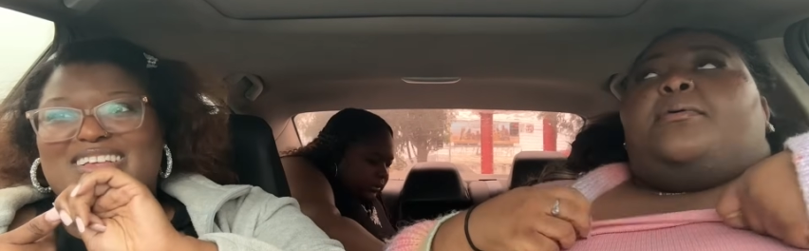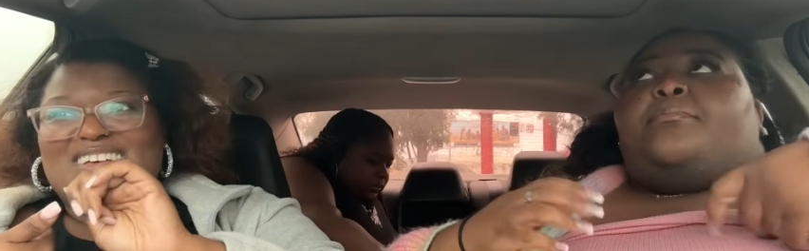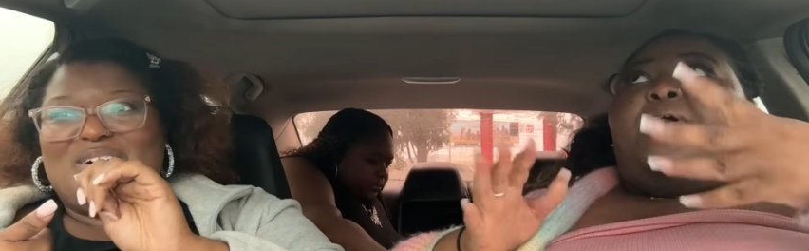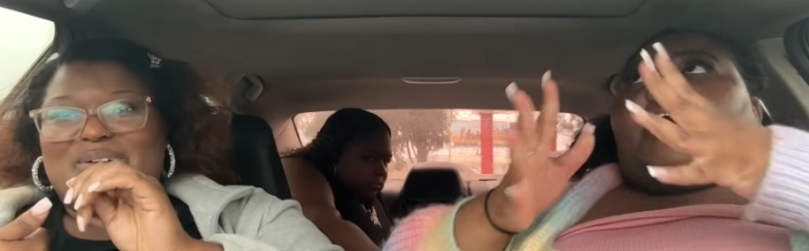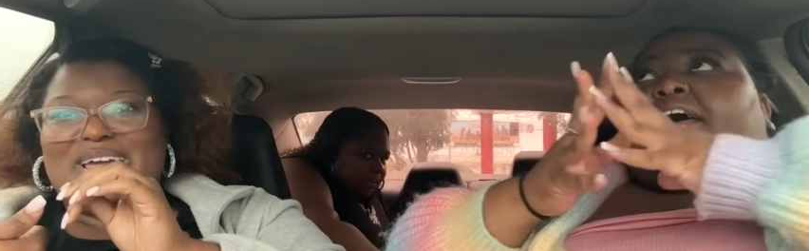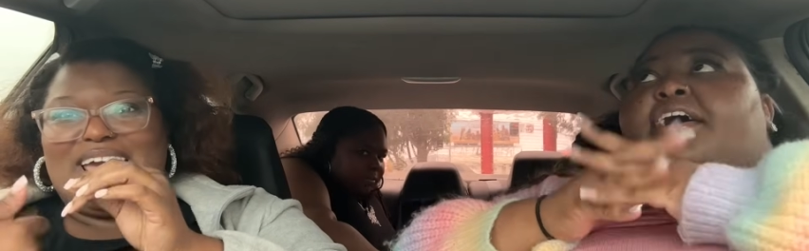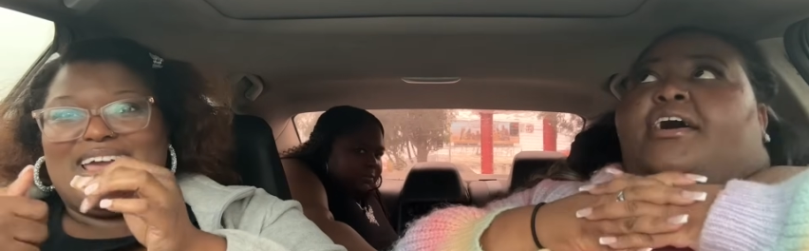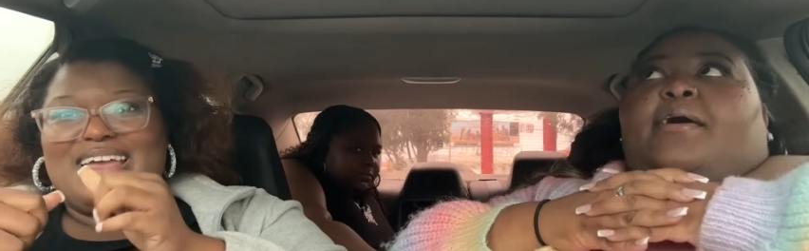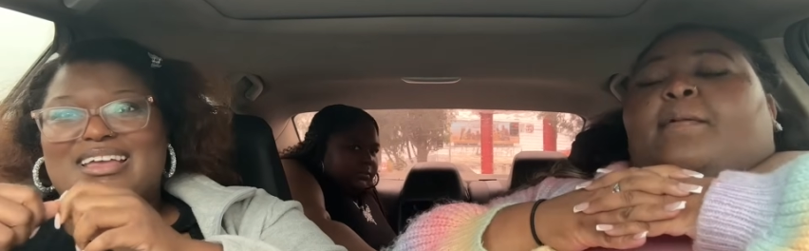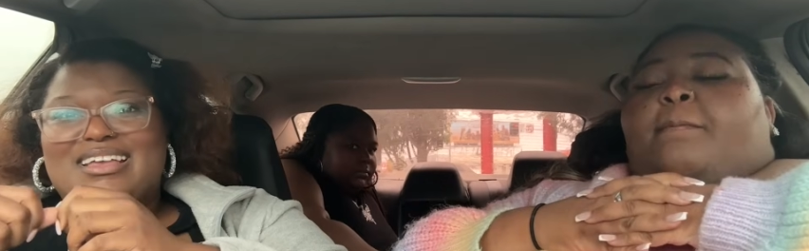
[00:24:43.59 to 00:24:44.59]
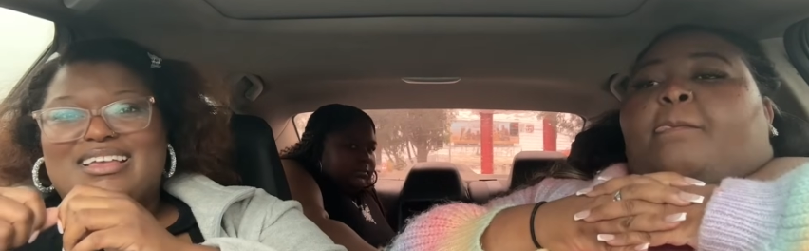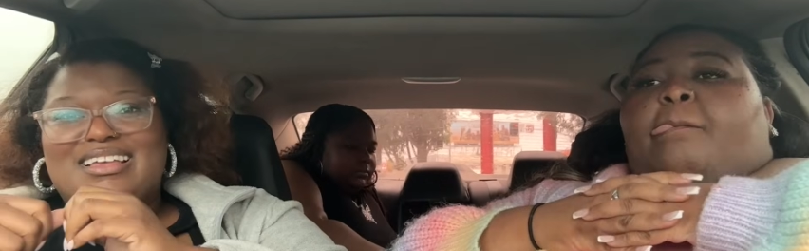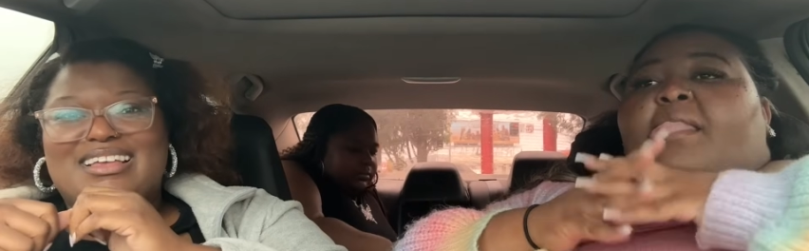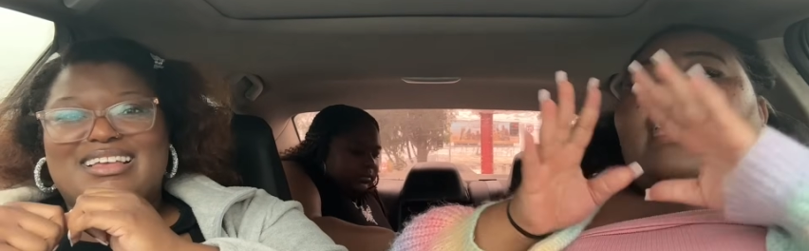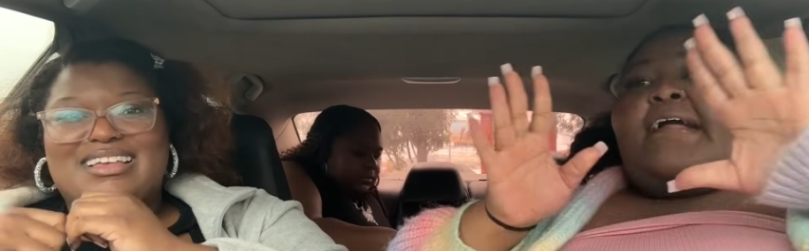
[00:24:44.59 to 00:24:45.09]
Speaker 1: But okay. um,
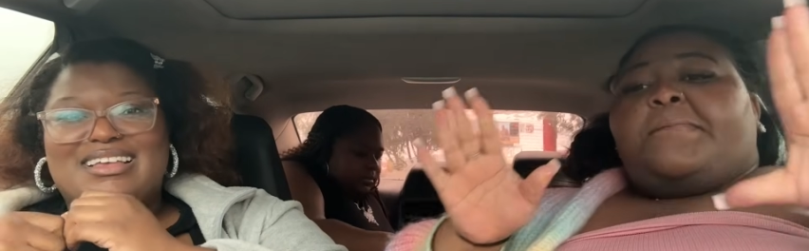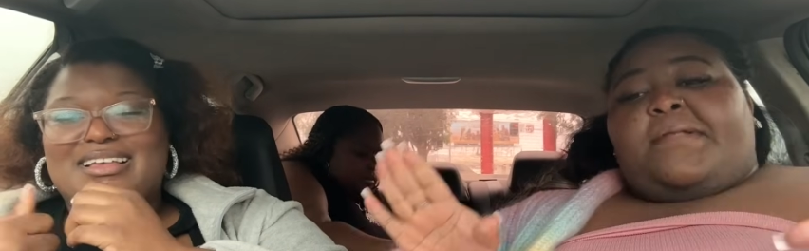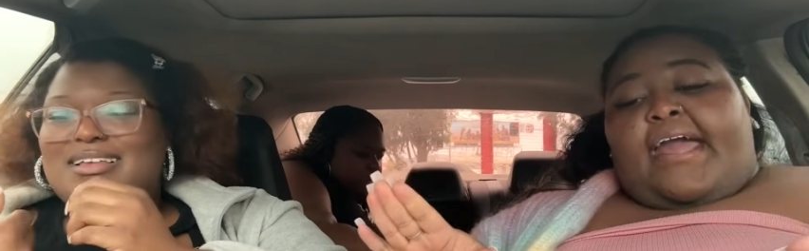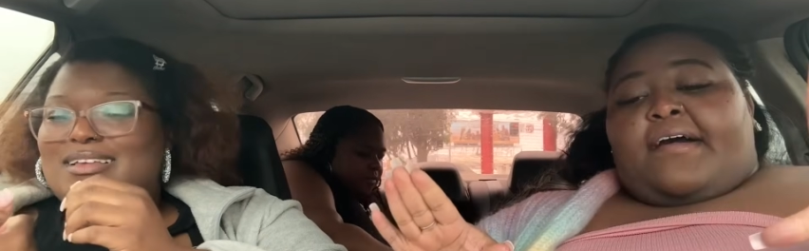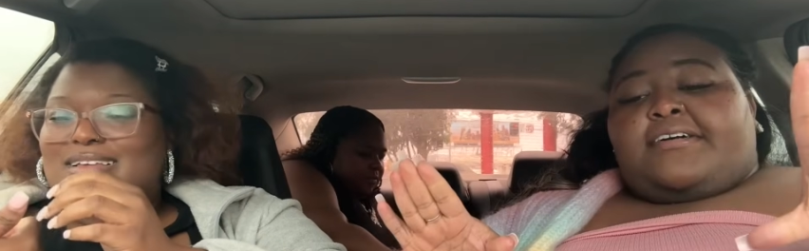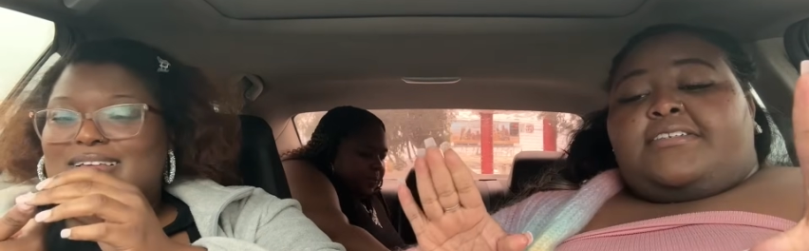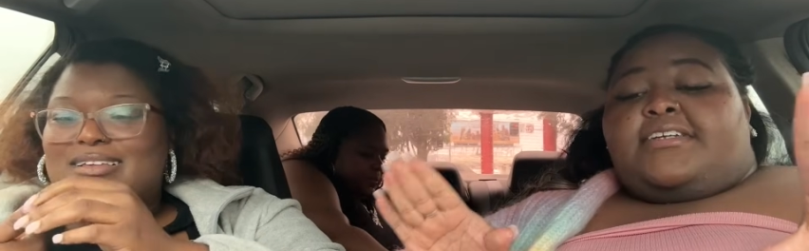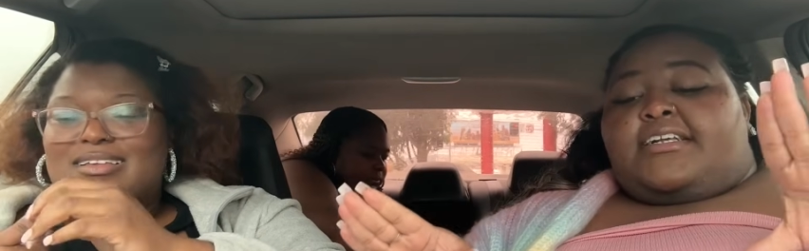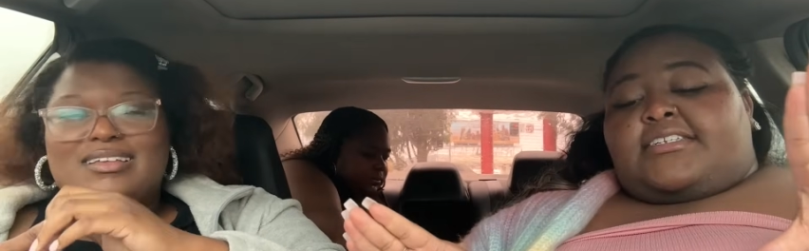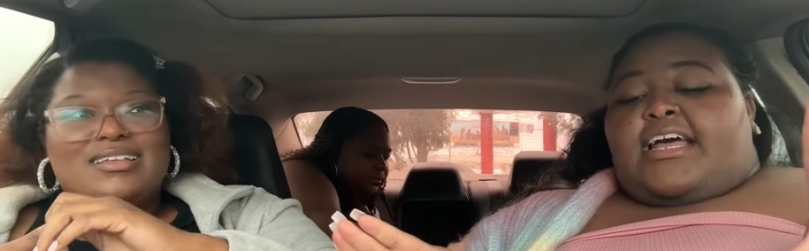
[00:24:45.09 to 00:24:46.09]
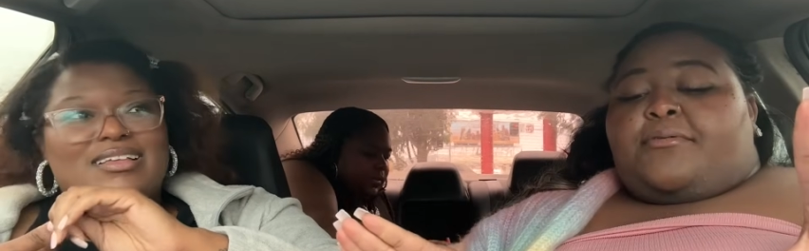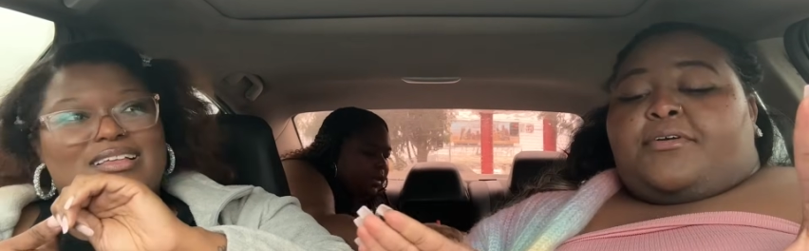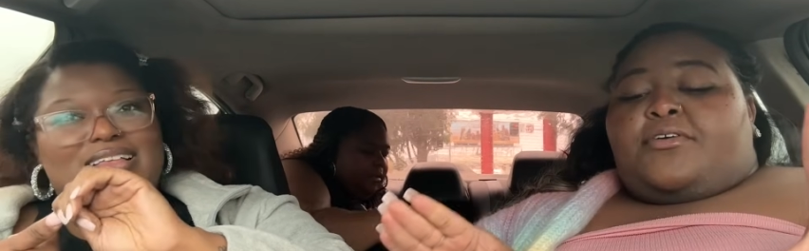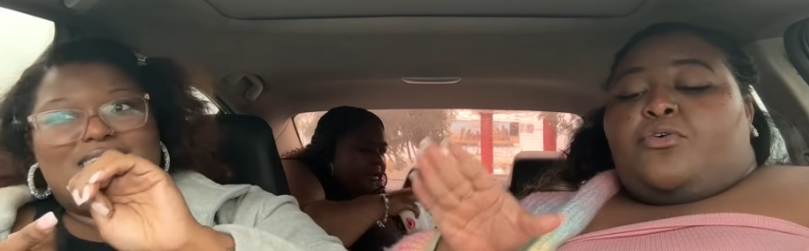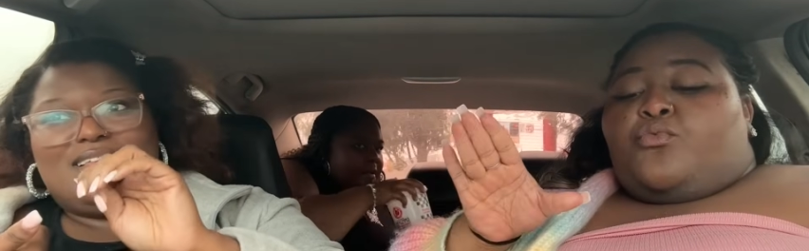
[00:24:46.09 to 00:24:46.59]
now disclaimer.
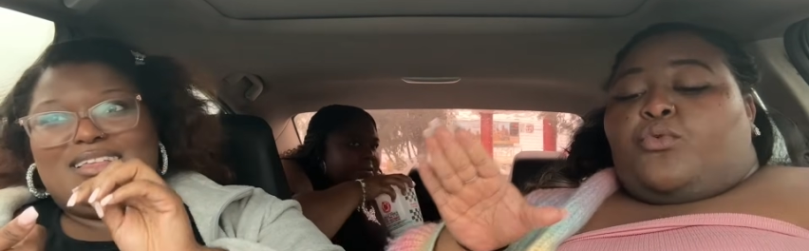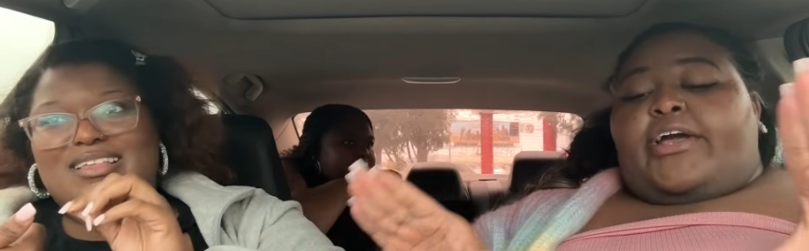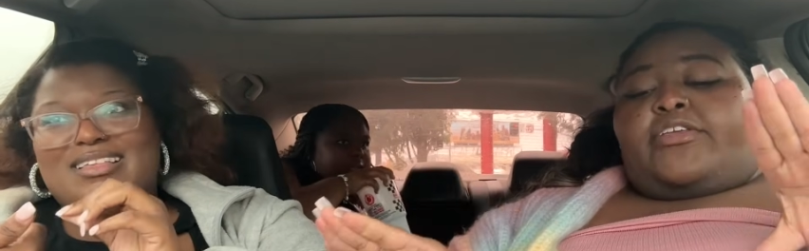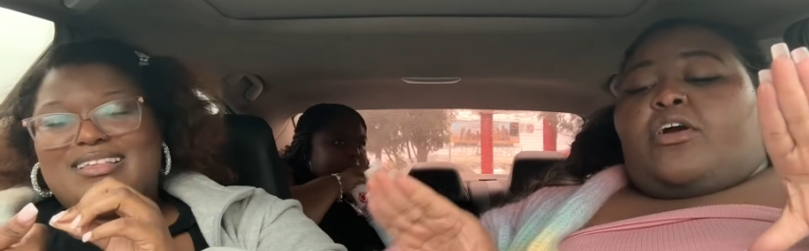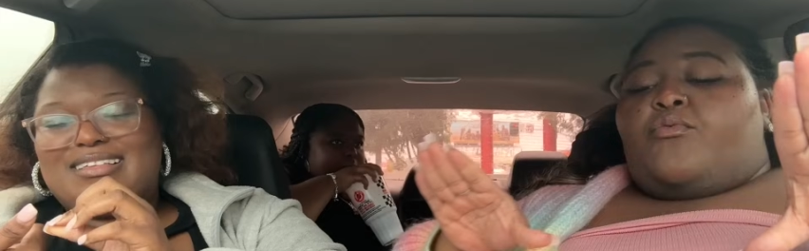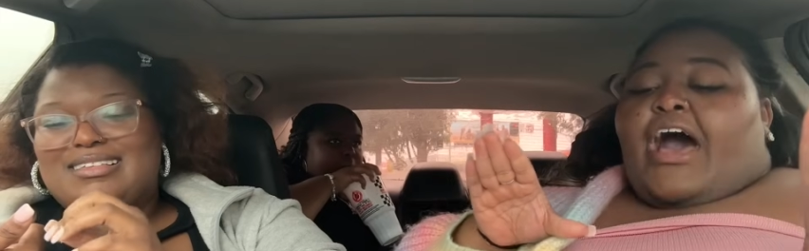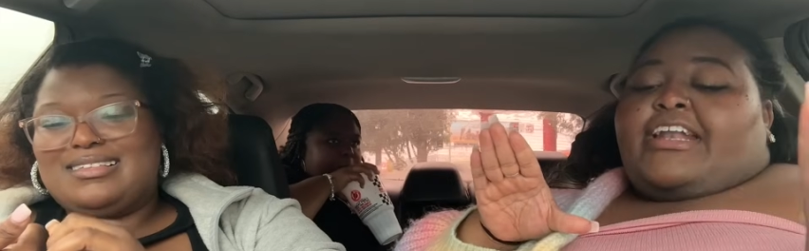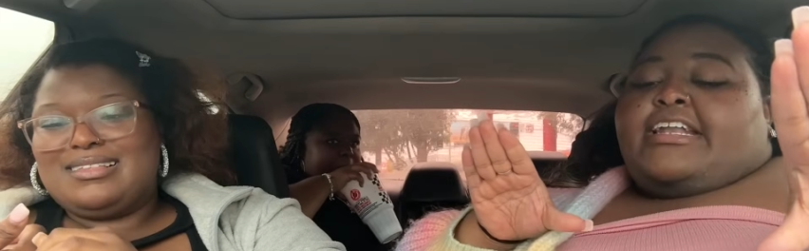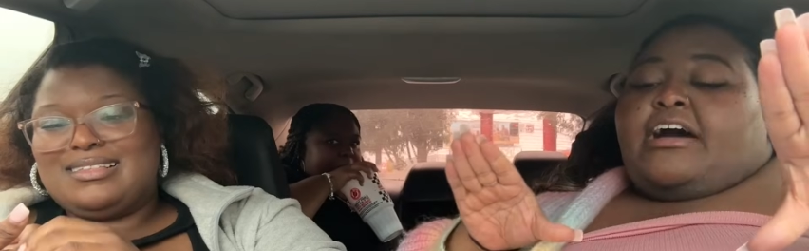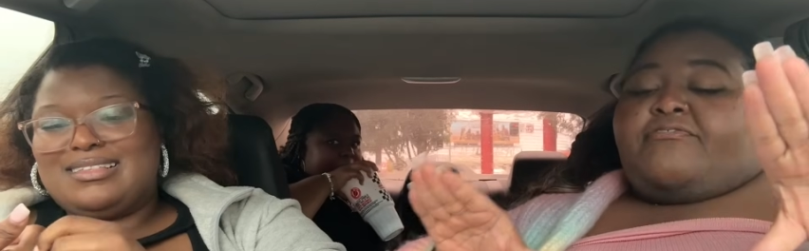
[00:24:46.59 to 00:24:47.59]
When you're riding out